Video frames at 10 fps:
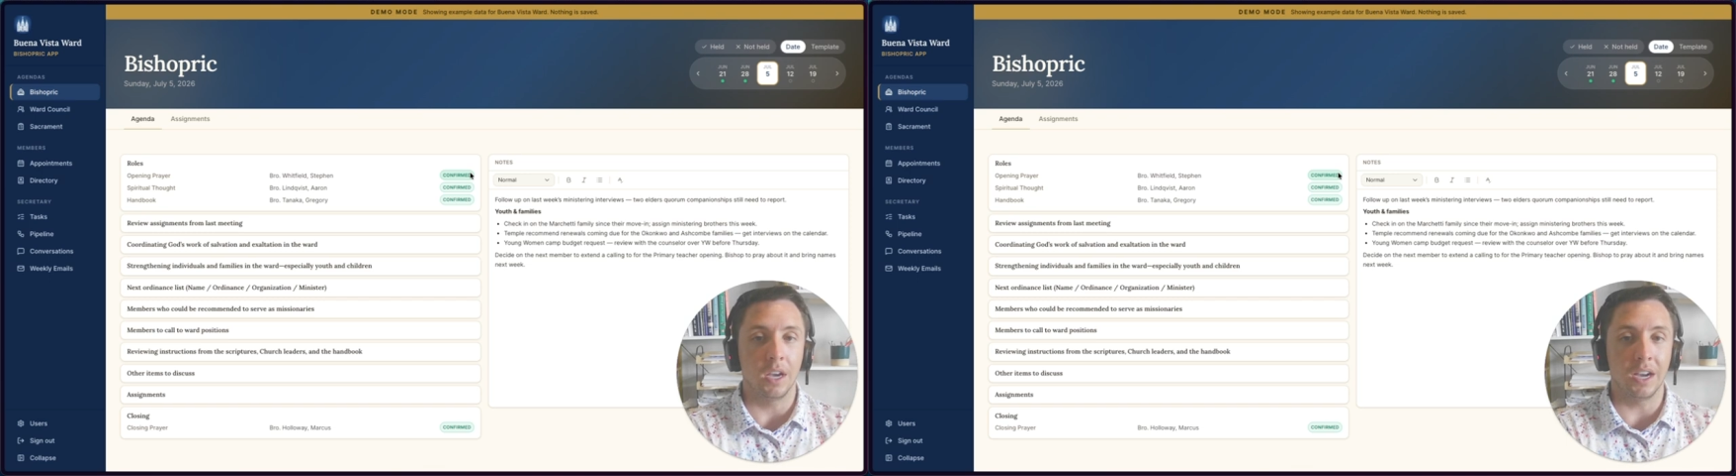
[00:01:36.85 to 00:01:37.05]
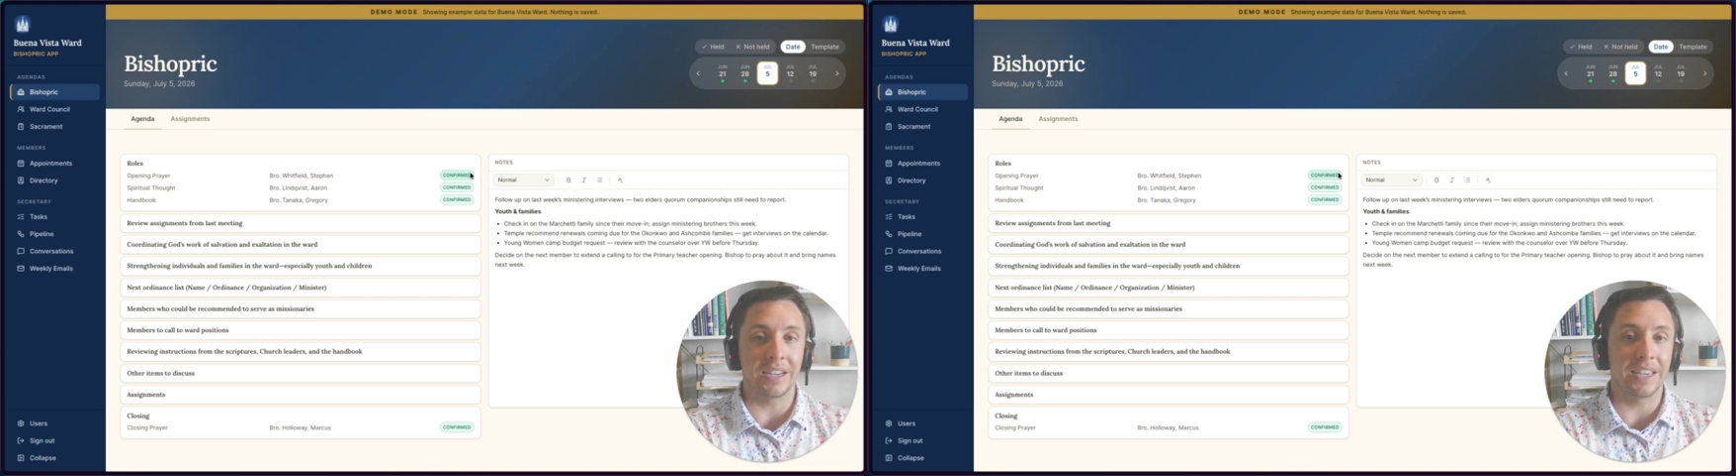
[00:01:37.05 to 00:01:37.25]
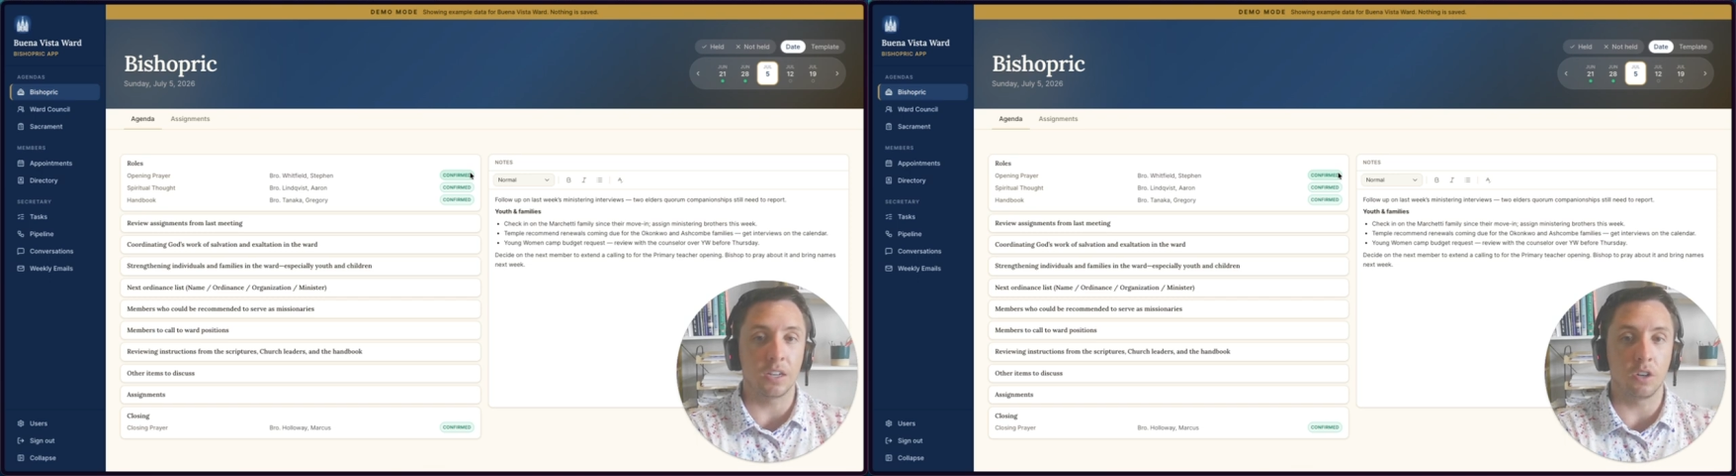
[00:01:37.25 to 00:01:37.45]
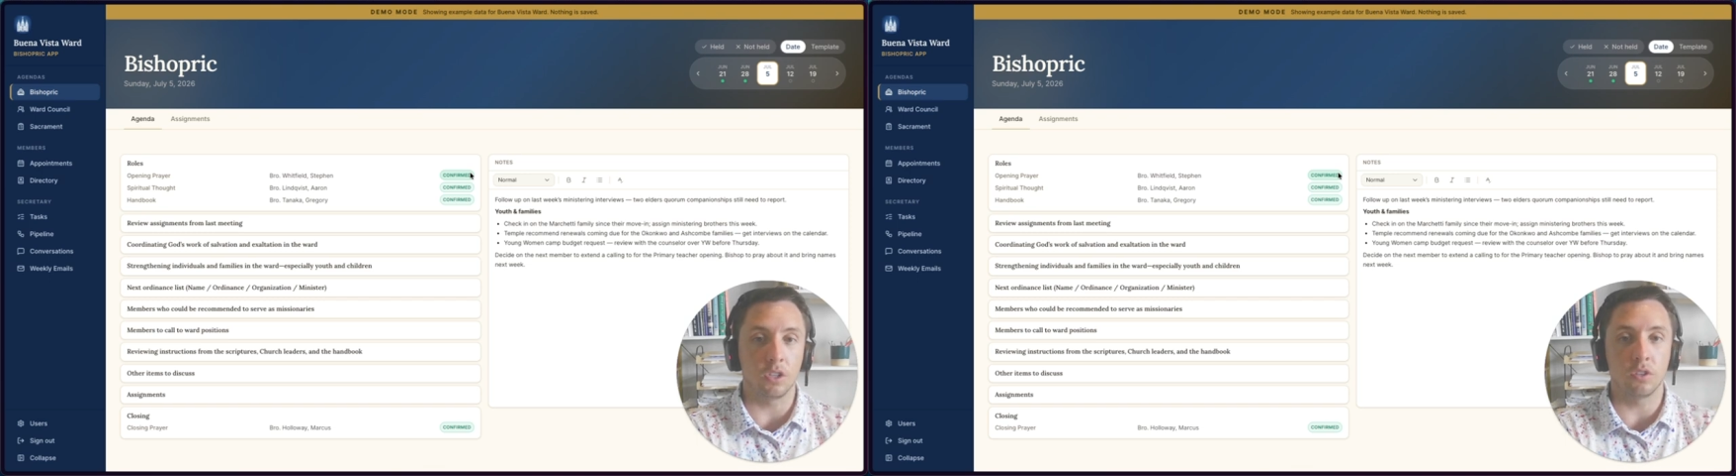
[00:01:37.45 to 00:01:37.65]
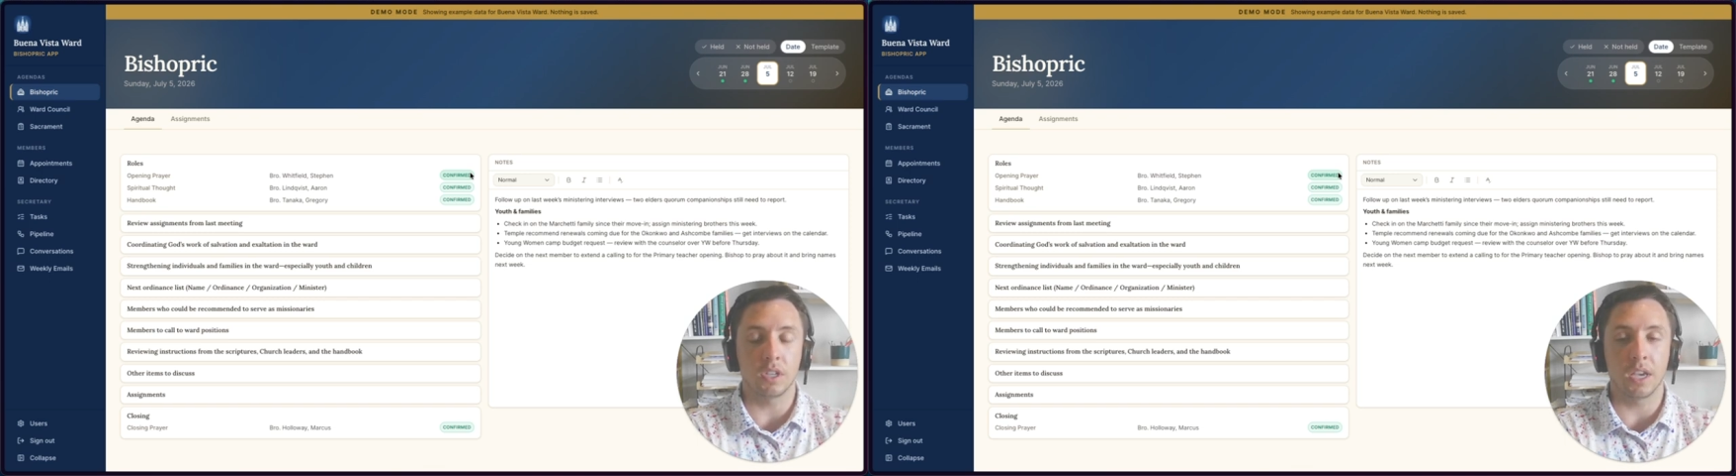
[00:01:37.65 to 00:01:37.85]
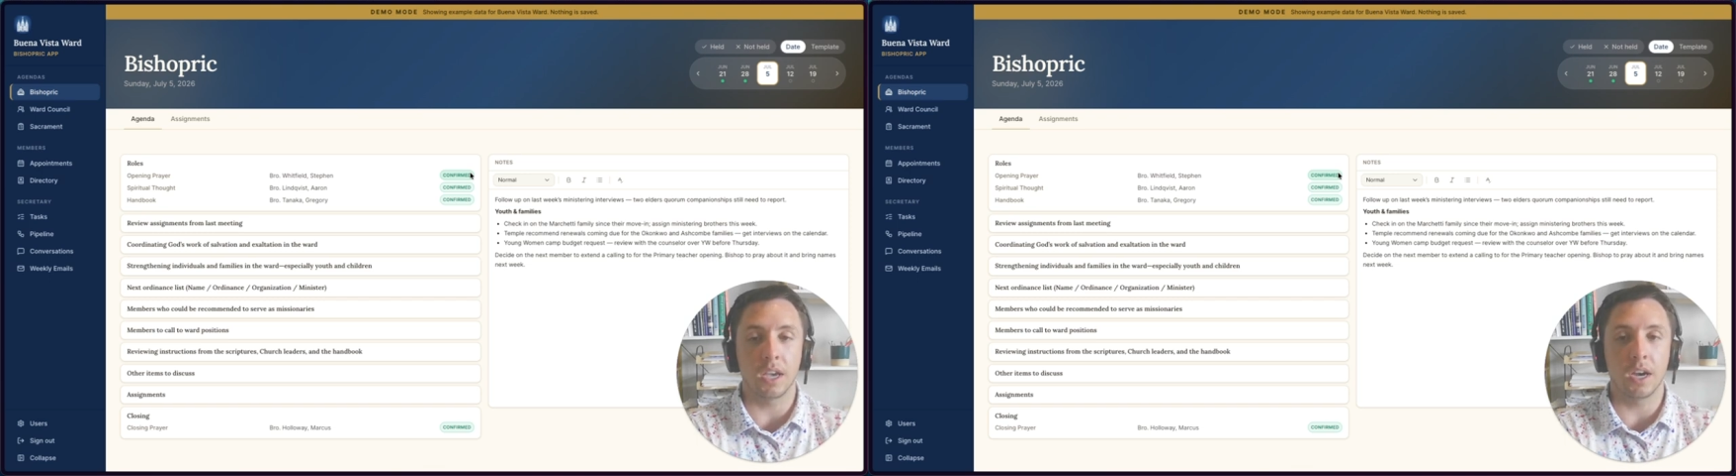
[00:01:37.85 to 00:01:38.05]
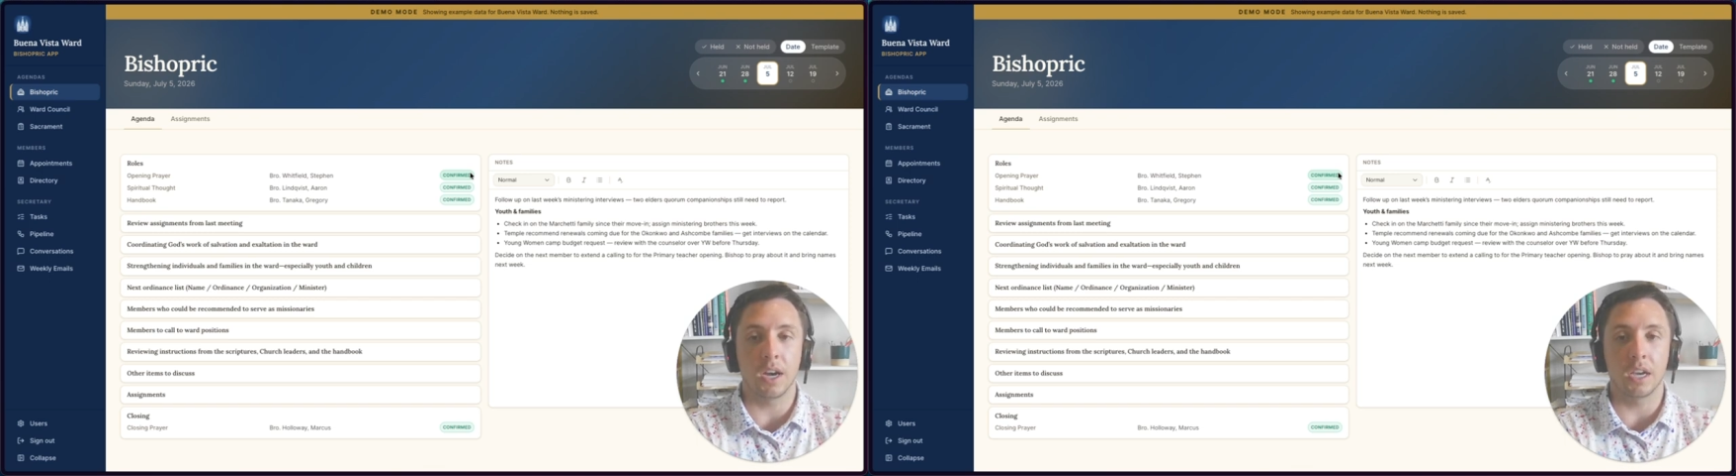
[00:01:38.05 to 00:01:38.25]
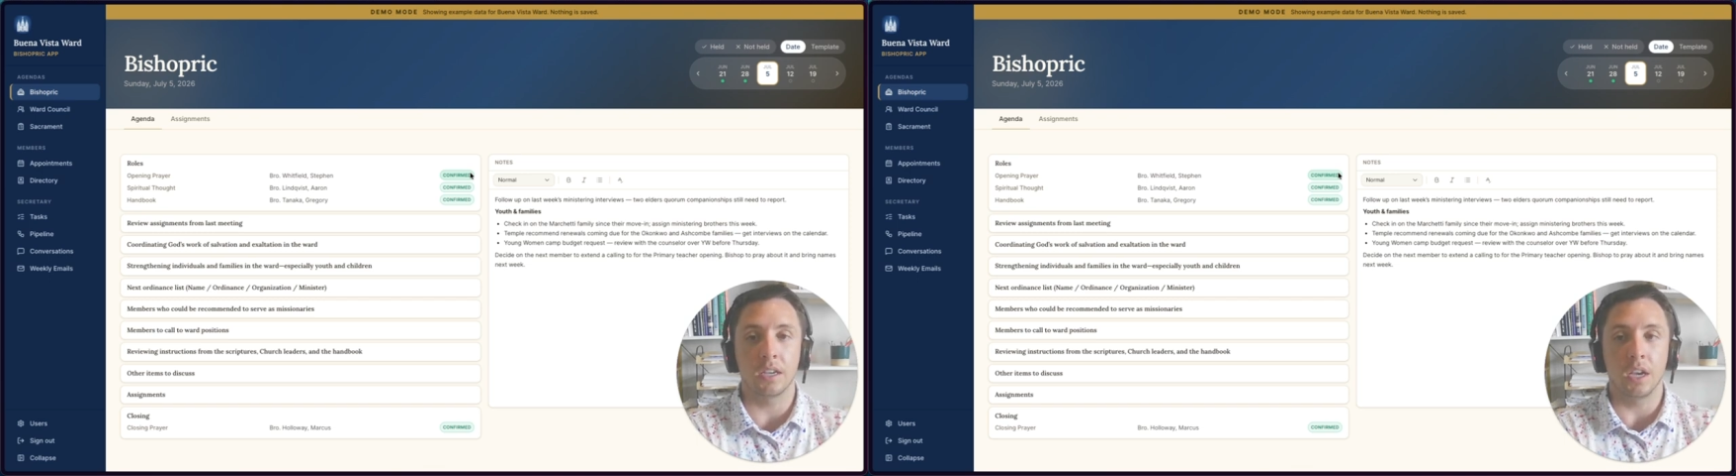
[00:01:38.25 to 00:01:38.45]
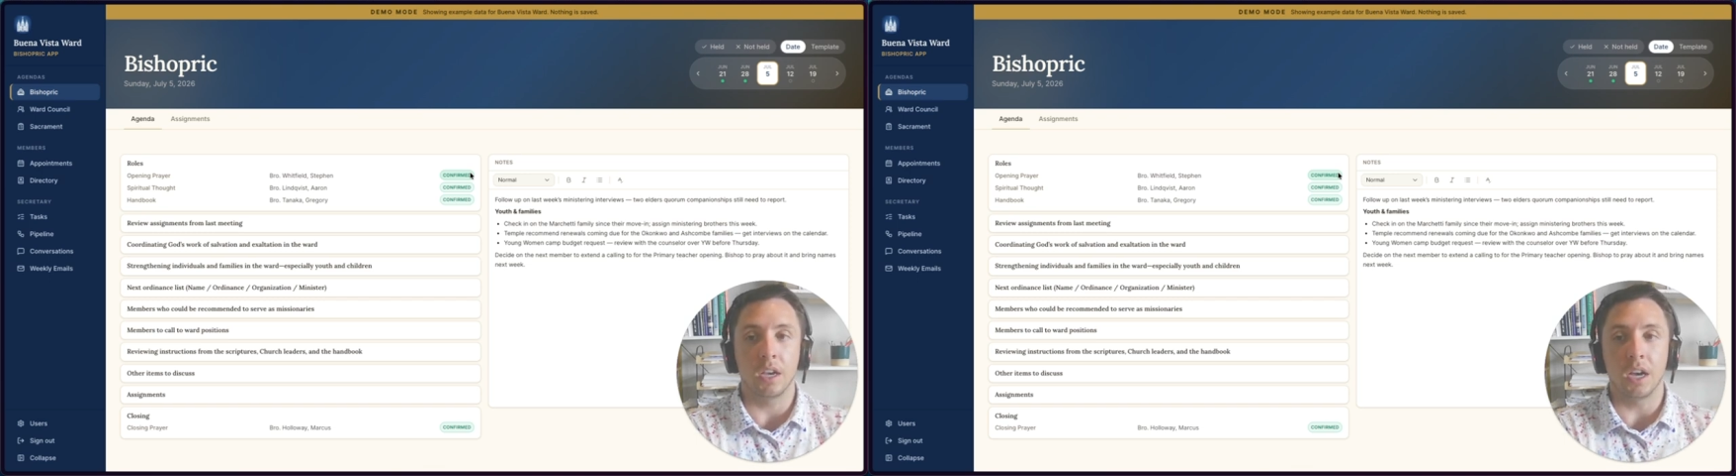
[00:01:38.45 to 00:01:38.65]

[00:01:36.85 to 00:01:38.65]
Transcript: Again, all using AI.